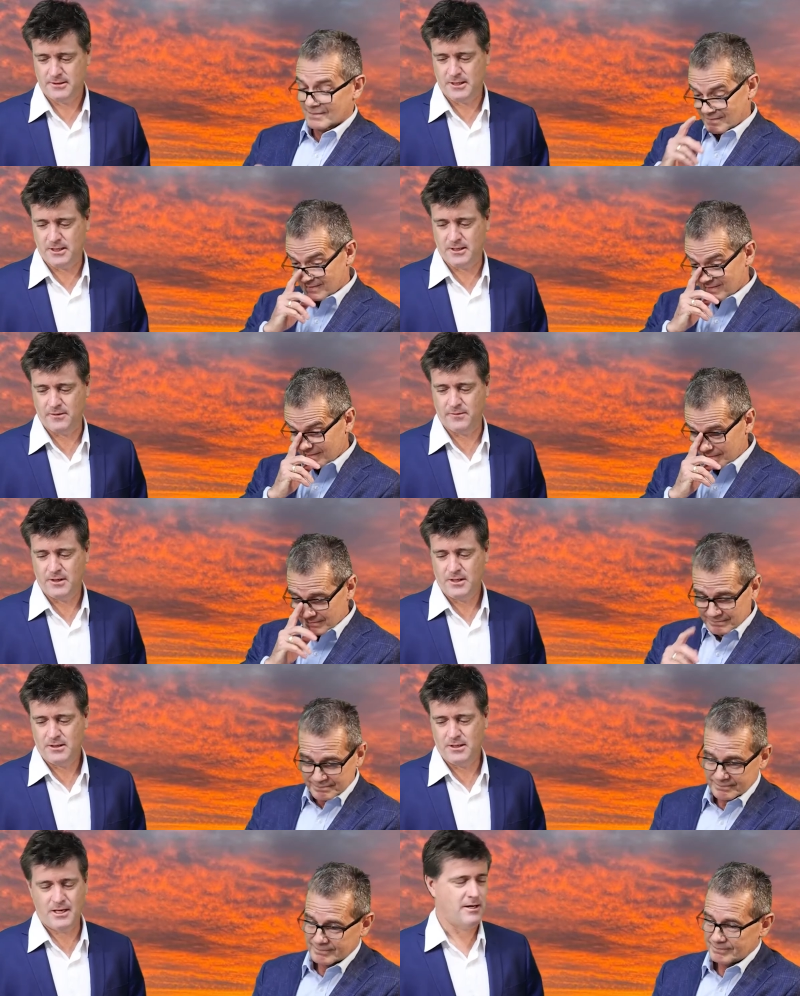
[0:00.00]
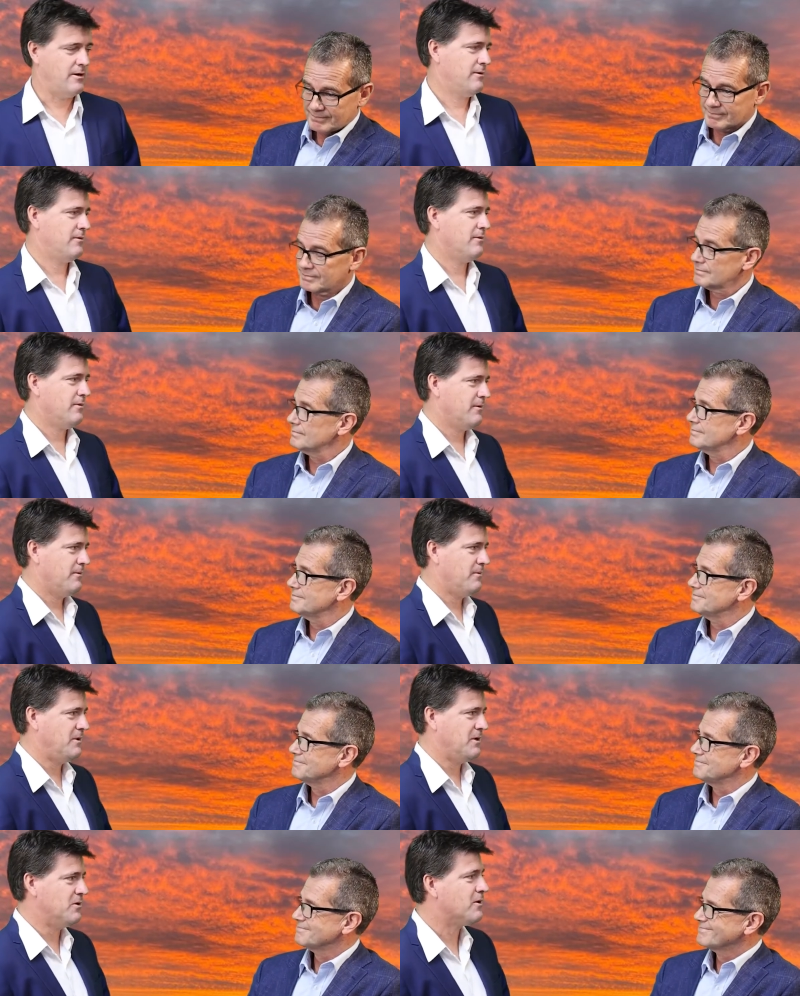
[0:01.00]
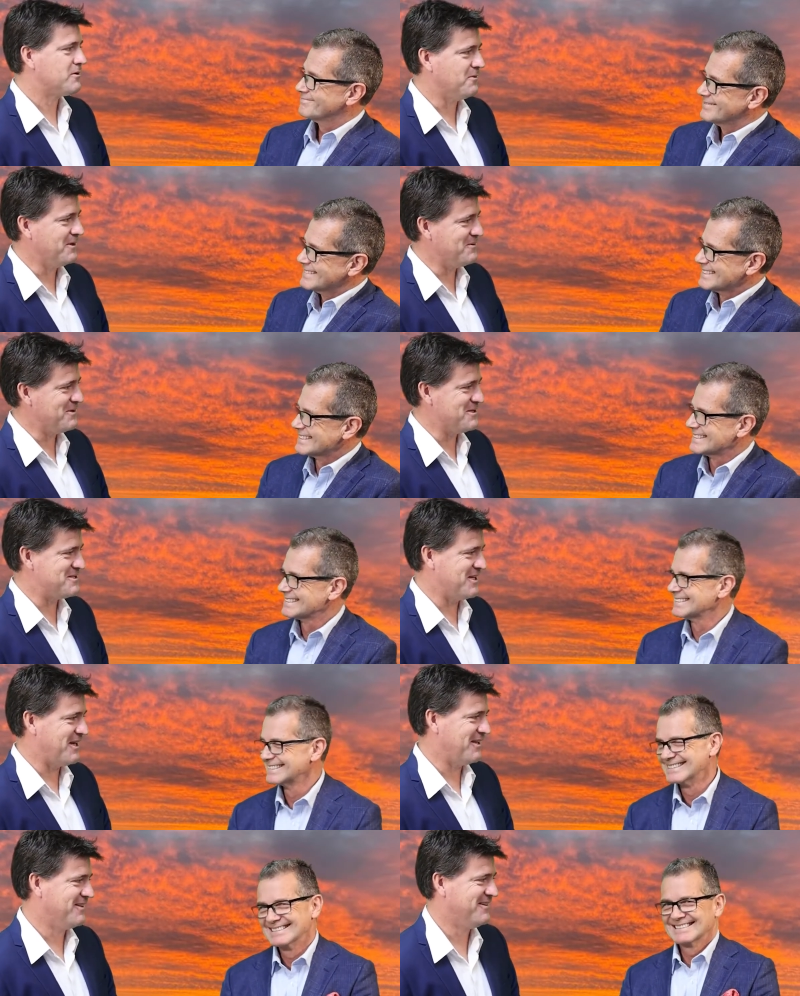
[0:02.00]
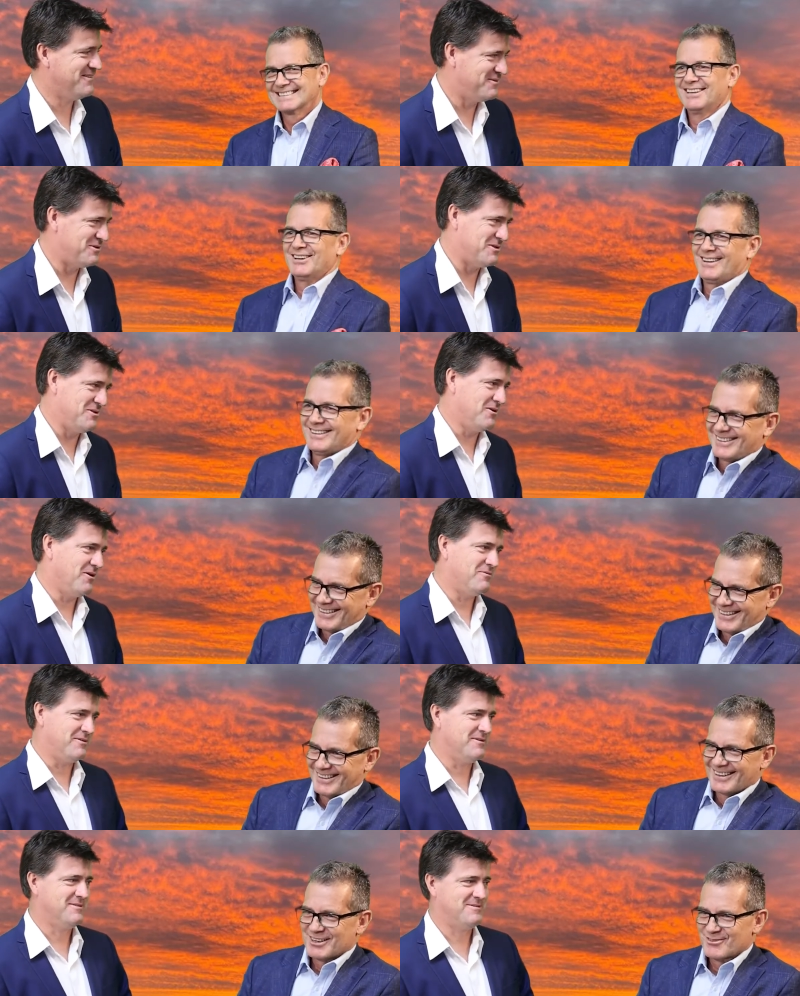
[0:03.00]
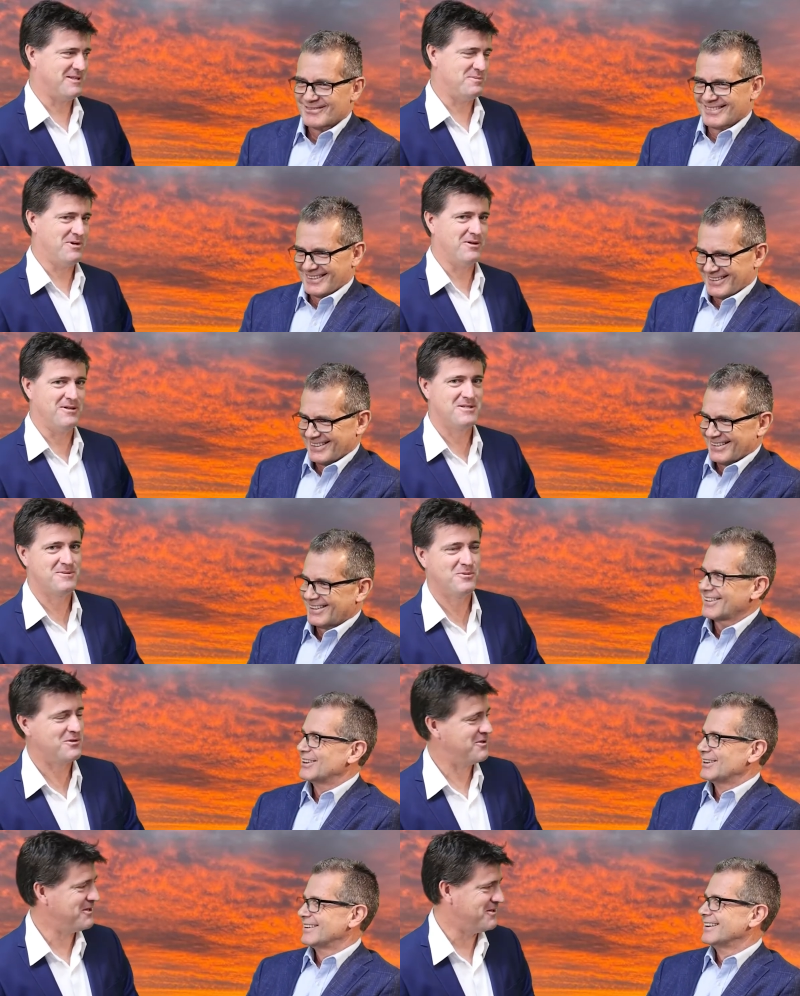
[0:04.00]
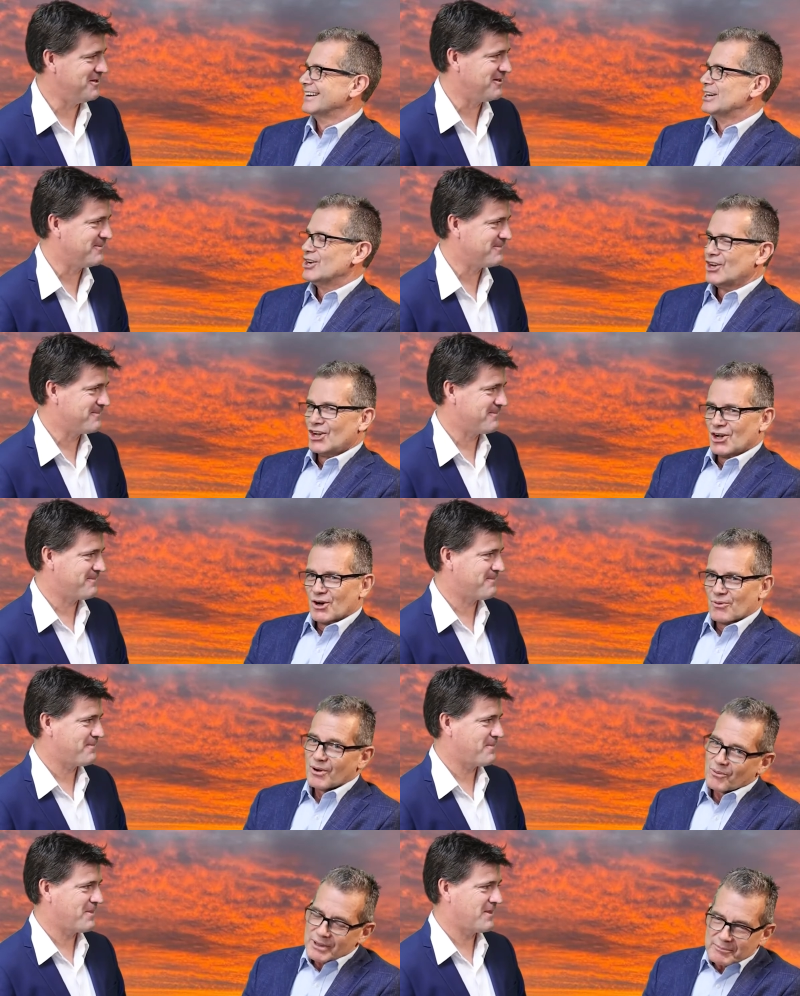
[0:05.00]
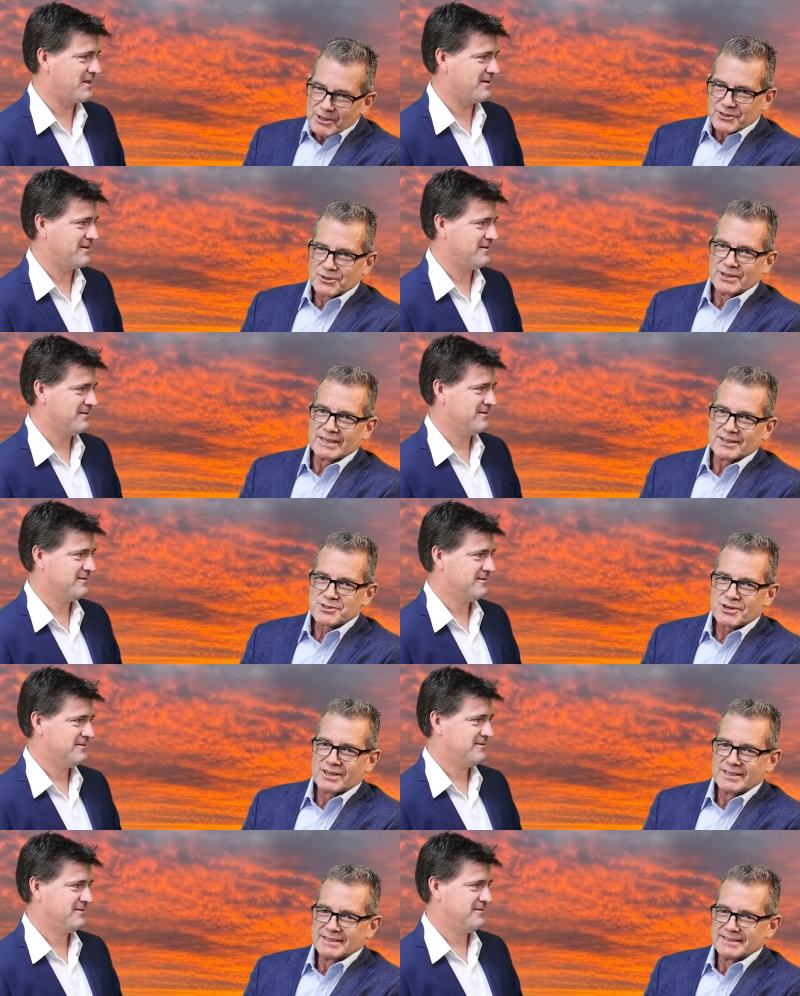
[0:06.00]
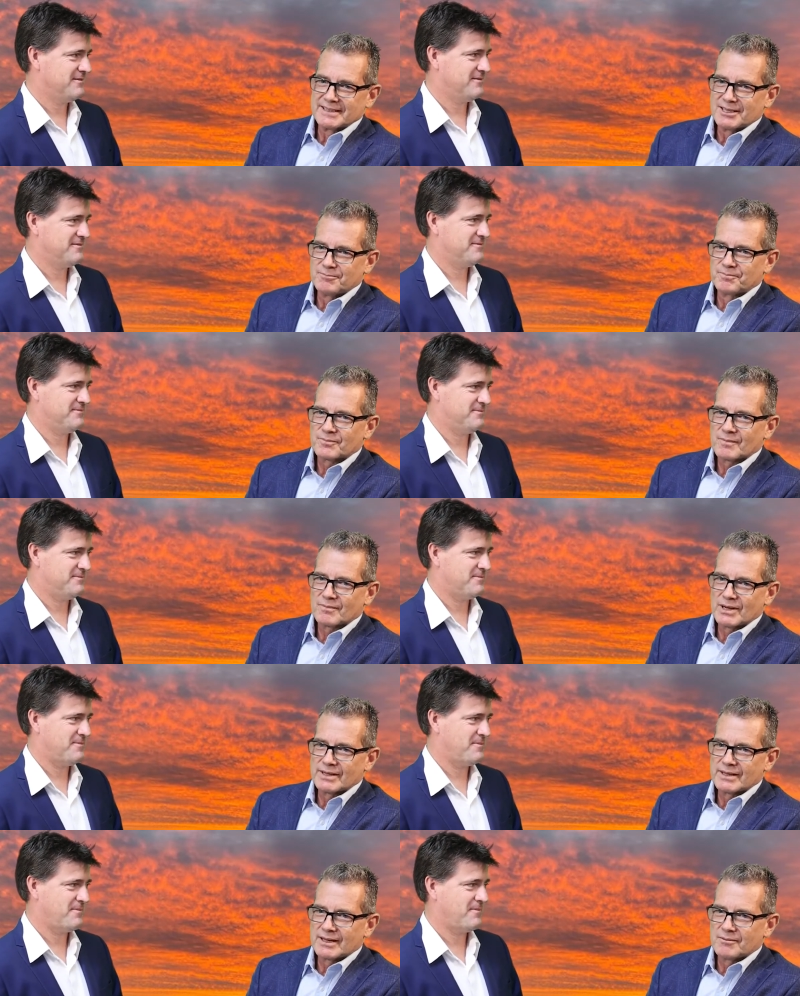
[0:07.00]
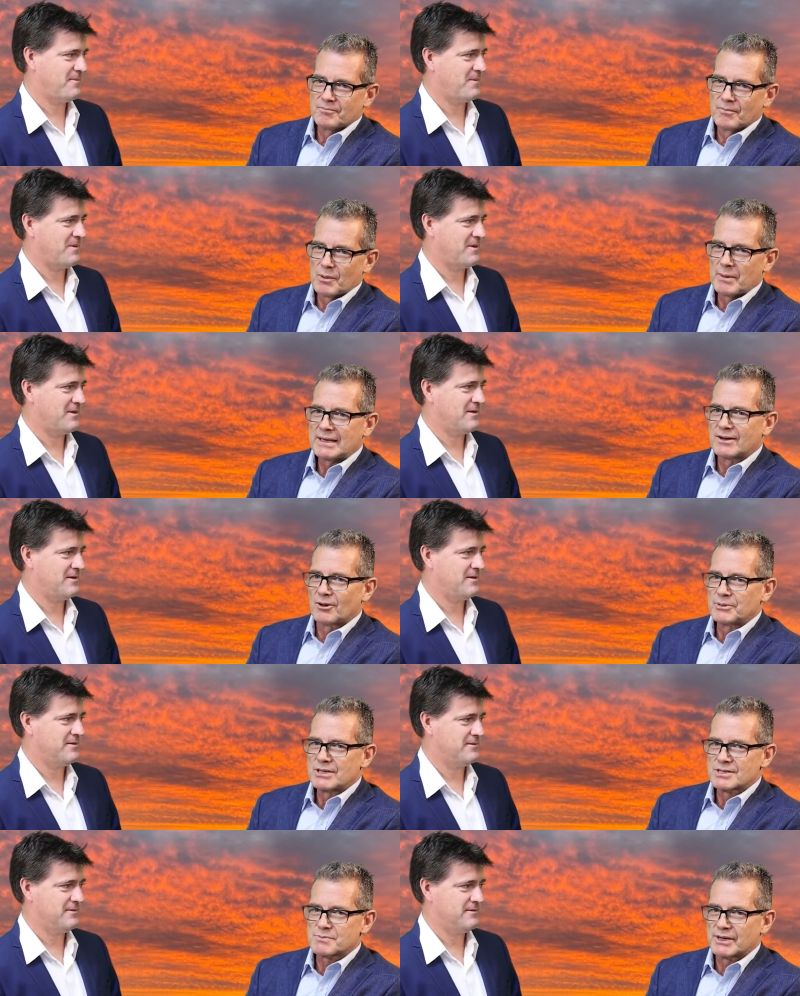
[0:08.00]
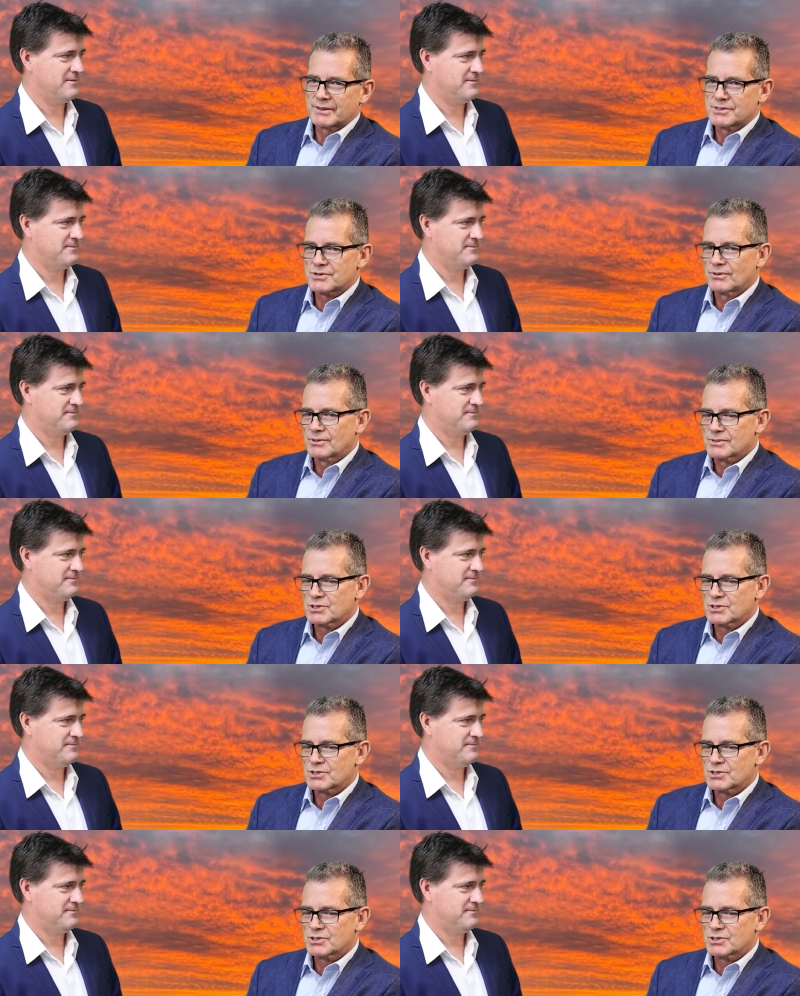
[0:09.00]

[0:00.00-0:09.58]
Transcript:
Speaker 1: uh, now, when you're not doing real estate, which is not
Speaker 2: often, let's be honest, what do you do? Well, when I'm not doing it, I try and um, my, uh, my main hobby, because my girls are all